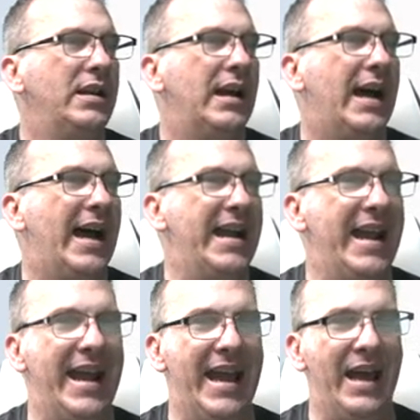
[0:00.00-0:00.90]
I
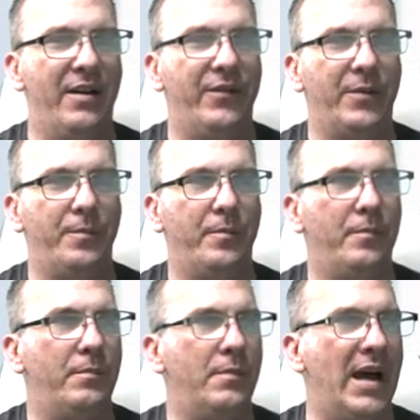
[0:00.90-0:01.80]
have
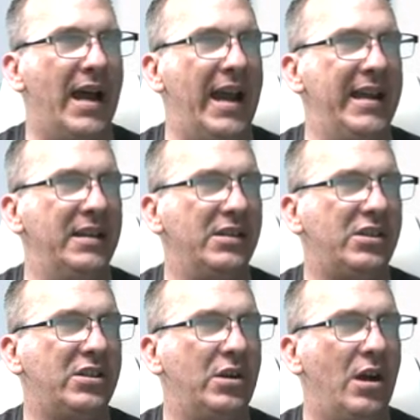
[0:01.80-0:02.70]
my
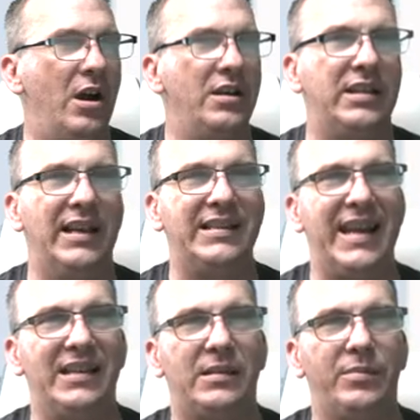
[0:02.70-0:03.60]
stars, and let's
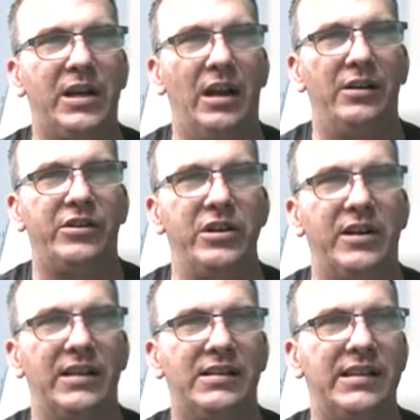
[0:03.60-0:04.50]
add some color so you
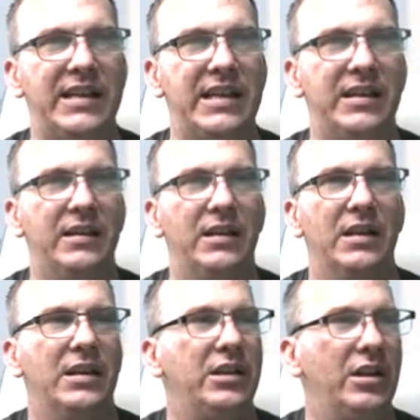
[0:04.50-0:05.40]
can see,
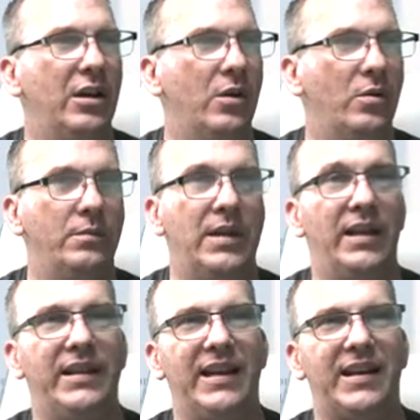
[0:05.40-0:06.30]
you know, not
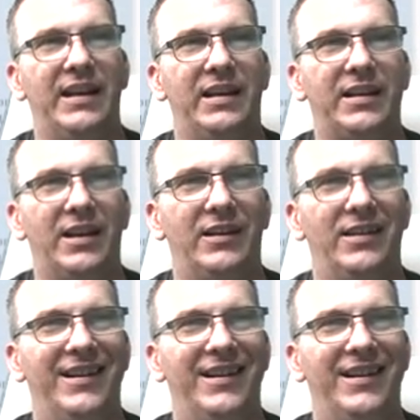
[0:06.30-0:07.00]
that kind of color.